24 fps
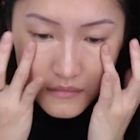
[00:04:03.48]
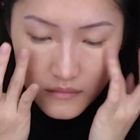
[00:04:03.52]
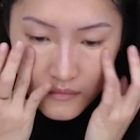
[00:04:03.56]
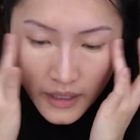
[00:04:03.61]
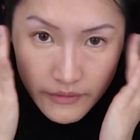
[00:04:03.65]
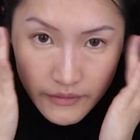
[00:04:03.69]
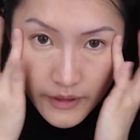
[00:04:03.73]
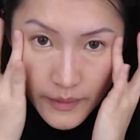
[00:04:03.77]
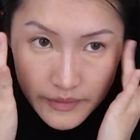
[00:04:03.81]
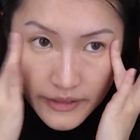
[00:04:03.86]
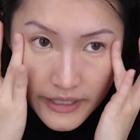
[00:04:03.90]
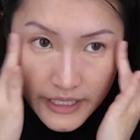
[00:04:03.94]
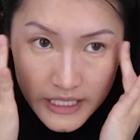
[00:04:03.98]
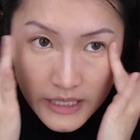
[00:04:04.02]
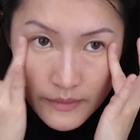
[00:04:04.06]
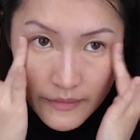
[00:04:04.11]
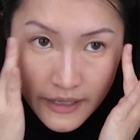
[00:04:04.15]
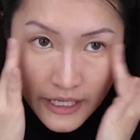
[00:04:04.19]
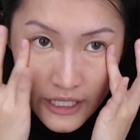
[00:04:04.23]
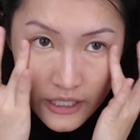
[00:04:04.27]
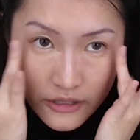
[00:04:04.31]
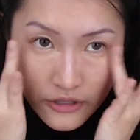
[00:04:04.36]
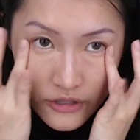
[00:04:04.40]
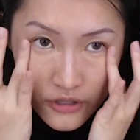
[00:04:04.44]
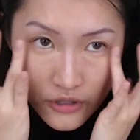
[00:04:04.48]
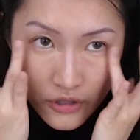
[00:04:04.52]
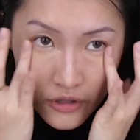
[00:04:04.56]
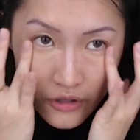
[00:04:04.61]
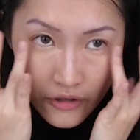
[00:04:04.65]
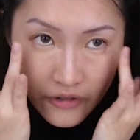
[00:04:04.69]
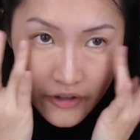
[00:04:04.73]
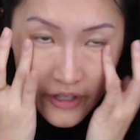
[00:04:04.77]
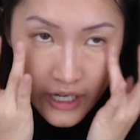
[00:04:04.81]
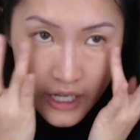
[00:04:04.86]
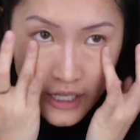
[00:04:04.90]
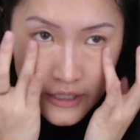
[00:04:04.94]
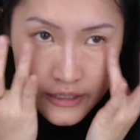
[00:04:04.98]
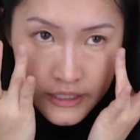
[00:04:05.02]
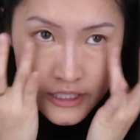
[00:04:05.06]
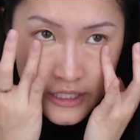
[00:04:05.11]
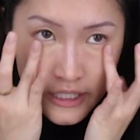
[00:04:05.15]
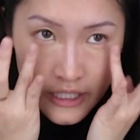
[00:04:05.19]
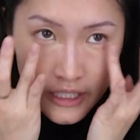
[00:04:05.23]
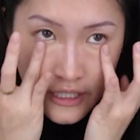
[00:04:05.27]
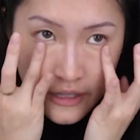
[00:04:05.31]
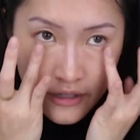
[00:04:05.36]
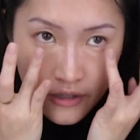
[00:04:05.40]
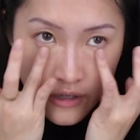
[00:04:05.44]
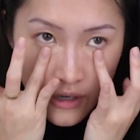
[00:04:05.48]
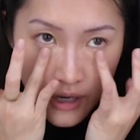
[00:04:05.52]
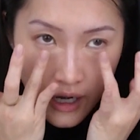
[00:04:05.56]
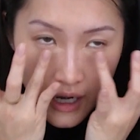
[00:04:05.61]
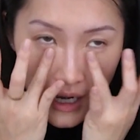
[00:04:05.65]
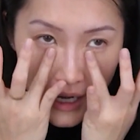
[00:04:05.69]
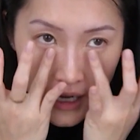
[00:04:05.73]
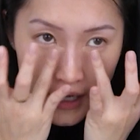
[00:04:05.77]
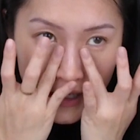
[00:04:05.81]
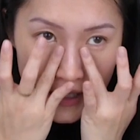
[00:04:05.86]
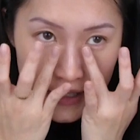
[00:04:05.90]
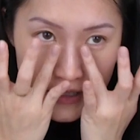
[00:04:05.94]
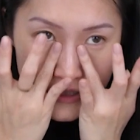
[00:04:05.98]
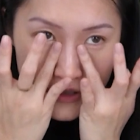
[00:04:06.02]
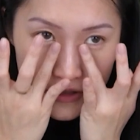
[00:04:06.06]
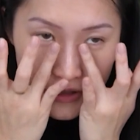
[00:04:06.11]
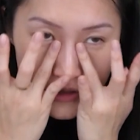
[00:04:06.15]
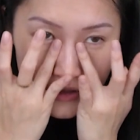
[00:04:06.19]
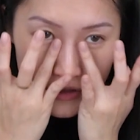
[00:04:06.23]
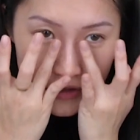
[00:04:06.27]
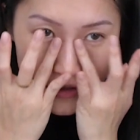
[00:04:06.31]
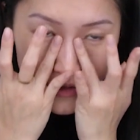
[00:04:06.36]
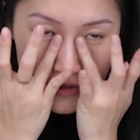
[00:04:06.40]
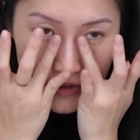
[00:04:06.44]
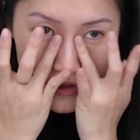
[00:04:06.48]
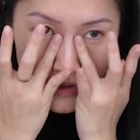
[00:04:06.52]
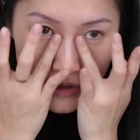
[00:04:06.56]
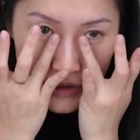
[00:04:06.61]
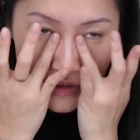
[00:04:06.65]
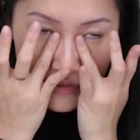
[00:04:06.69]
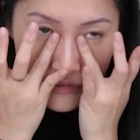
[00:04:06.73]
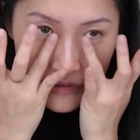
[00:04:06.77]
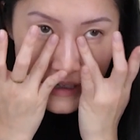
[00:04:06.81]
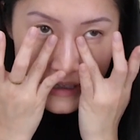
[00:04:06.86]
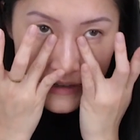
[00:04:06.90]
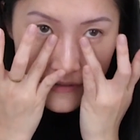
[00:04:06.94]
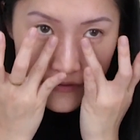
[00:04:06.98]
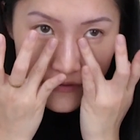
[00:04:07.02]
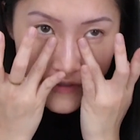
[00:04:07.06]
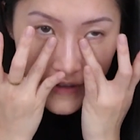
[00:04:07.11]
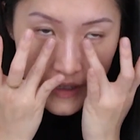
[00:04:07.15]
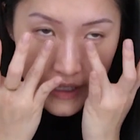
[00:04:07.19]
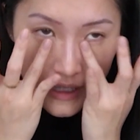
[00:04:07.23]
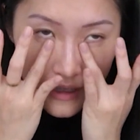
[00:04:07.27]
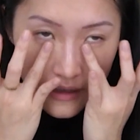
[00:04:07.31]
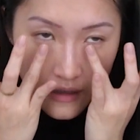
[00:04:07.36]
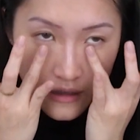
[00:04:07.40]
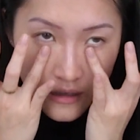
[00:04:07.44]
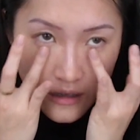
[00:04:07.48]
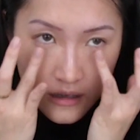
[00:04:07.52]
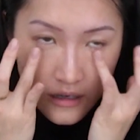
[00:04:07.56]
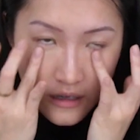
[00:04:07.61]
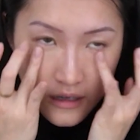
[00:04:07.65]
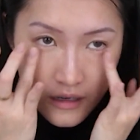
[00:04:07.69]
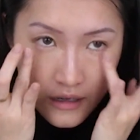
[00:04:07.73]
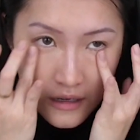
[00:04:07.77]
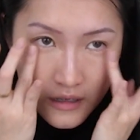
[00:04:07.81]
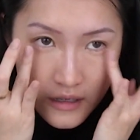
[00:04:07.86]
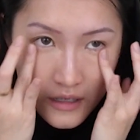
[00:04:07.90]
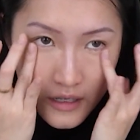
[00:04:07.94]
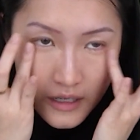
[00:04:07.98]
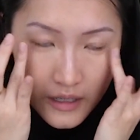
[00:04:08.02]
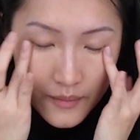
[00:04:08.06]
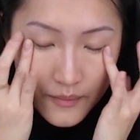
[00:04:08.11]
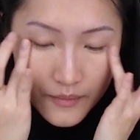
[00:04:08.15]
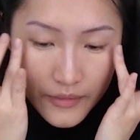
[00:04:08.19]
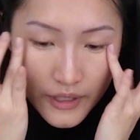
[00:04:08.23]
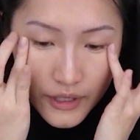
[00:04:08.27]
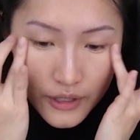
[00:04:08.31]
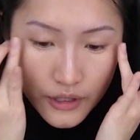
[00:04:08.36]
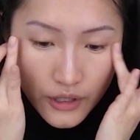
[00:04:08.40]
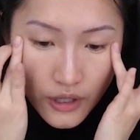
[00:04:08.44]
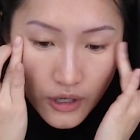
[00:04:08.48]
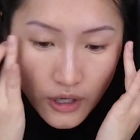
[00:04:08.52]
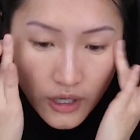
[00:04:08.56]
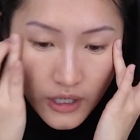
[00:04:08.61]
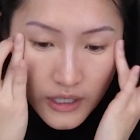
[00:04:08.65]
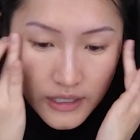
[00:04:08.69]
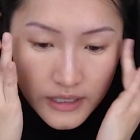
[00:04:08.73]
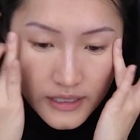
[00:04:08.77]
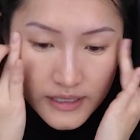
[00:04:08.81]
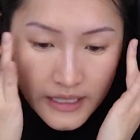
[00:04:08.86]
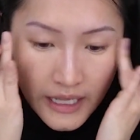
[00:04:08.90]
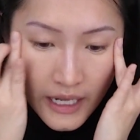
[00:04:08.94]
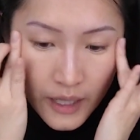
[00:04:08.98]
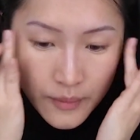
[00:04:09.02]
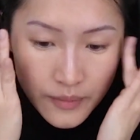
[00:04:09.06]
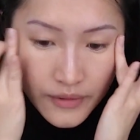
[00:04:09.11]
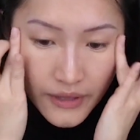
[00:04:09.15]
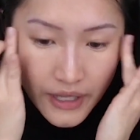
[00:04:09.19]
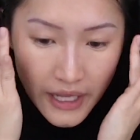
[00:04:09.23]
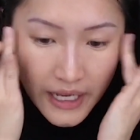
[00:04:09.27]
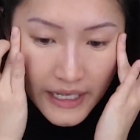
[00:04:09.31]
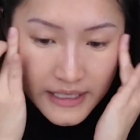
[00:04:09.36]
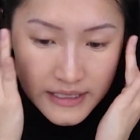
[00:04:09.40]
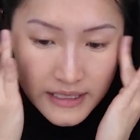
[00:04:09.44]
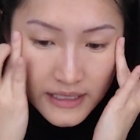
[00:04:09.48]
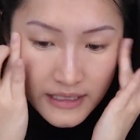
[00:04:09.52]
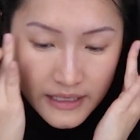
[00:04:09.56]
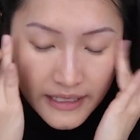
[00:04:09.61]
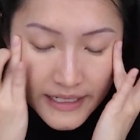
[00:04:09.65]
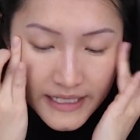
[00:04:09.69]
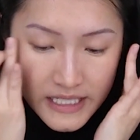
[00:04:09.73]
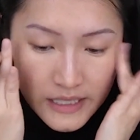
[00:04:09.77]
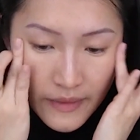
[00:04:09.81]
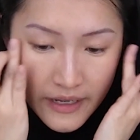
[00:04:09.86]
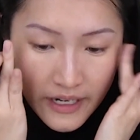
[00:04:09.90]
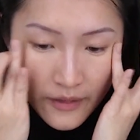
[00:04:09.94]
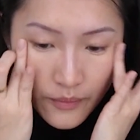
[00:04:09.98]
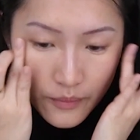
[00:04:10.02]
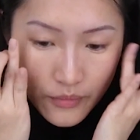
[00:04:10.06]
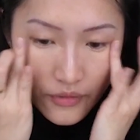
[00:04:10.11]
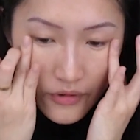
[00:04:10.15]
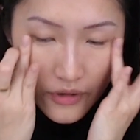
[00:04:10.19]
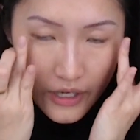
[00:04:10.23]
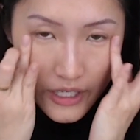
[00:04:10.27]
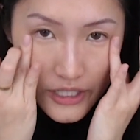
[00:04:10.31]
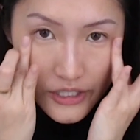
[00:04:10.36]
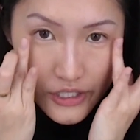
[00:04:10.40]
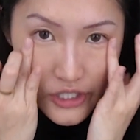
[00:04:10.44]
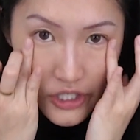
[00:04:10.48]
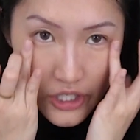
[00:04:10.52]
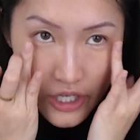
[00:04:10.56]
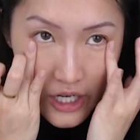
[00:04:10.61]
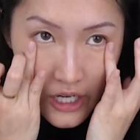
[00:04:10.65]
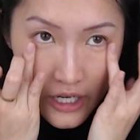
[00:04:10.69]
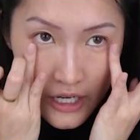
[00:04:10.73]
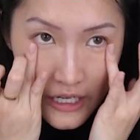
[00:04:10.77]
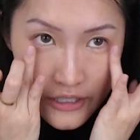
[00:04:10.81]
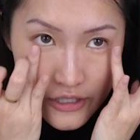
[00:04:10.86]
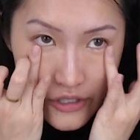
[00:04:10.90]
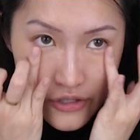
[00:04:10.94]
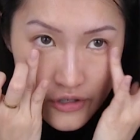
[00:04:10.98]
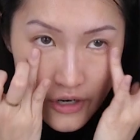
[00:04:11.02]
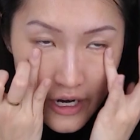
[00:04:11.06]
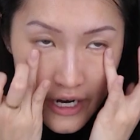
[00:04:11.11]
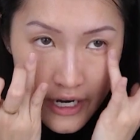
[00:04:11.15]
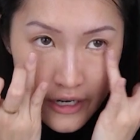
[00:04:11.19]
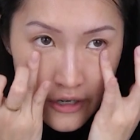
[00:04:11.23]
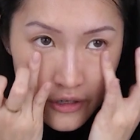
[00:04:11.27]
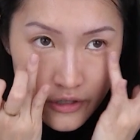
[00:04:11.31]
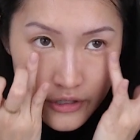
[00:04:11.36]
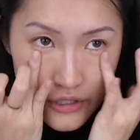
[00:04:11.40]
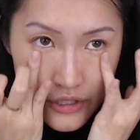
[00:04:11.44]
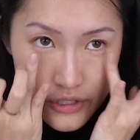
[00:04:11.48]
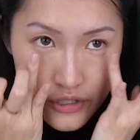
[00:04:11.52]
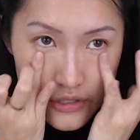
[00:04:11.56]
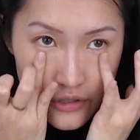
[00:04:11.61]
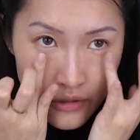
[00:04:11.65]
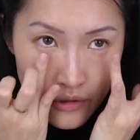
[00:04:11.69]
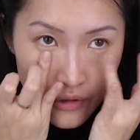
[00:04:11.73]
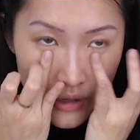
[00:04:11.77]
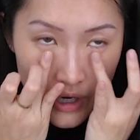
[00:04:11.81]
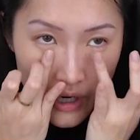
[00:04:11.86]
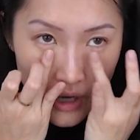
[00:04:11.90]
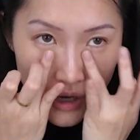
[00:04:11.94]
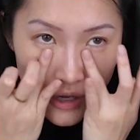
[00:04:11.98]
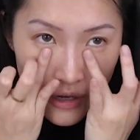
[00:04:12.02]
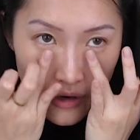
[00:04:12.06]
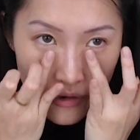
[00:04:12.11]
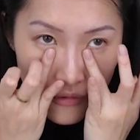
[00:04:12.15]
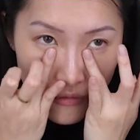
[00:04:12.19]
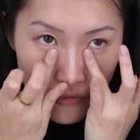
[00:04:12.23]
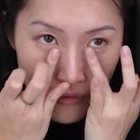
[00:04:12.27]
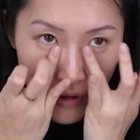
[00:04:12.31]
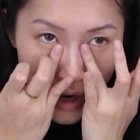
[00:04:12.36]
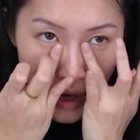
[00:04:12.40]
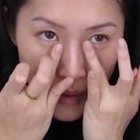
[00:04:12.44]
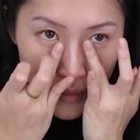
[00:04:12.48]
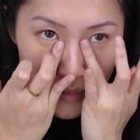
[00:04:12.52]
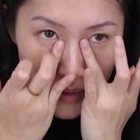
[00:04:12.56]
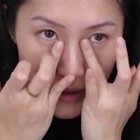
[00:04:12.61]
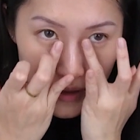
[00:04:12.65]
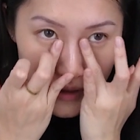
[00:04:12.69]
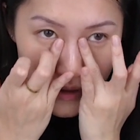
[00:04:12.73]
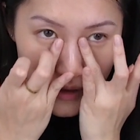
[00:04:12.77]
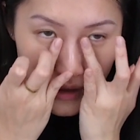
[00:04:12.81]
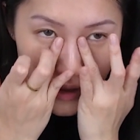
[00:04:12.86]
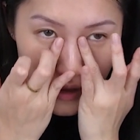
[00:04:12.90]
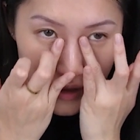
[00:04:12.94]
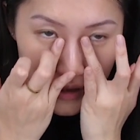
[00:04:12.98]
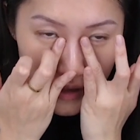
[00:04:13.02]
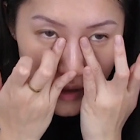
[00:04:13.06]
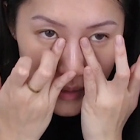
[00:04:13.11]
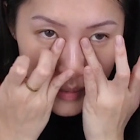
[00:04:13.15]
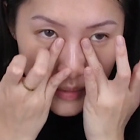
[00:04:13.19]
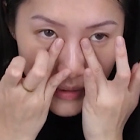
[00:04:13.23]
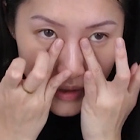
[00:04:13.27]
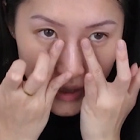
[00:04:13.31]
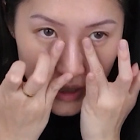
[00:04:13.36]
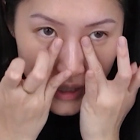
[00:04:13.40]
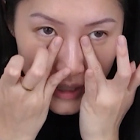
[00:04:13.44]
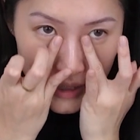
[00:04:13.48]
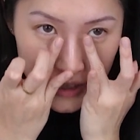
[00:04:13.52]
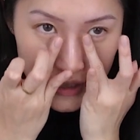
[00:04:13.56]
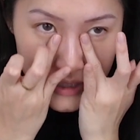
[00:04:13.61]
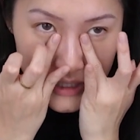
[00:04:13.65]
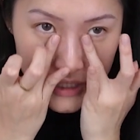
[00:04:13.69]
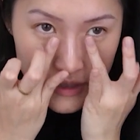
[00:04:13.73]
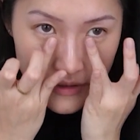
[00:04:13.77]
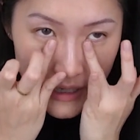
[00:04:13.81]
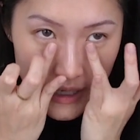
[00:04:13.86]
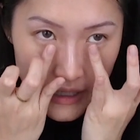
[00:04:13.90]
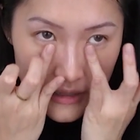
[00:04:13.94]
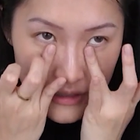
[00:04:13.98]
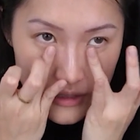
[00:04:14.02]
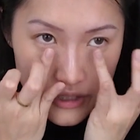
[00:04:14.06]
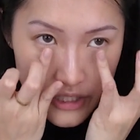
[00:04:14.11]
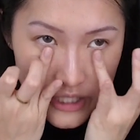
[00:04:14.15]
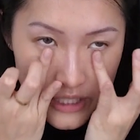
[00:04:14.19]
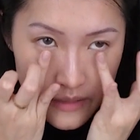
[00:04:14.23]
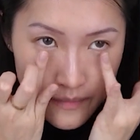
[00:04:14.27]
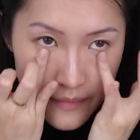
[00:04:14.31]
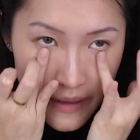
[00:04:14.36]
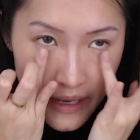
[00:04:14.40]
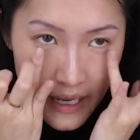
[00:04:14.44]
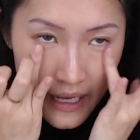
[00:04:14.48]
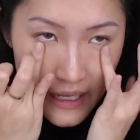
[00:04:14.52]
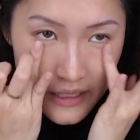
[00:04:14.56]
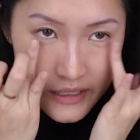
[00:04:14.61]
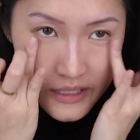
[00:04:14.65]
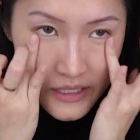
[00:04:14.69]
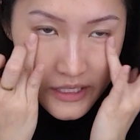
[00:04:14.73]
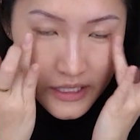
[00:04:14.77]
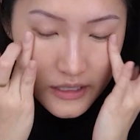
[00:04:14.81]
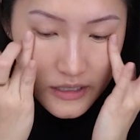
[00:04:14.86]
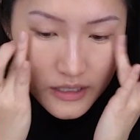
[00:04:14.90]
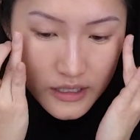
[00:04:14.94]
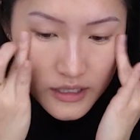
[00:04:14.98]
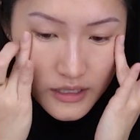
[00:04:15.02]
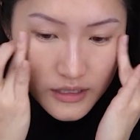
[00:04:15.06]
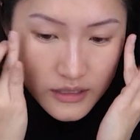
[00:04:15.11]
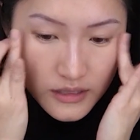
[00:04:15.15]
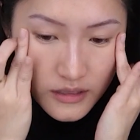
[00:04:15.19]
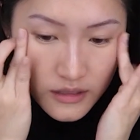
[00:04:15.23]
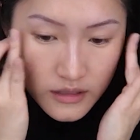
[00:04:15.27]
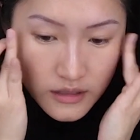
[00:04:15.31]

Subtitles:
Can we please make sure that underneath your eyes you use your ring finger, because that applies the least amount of pressure, and try not to rub the product around, just pat it.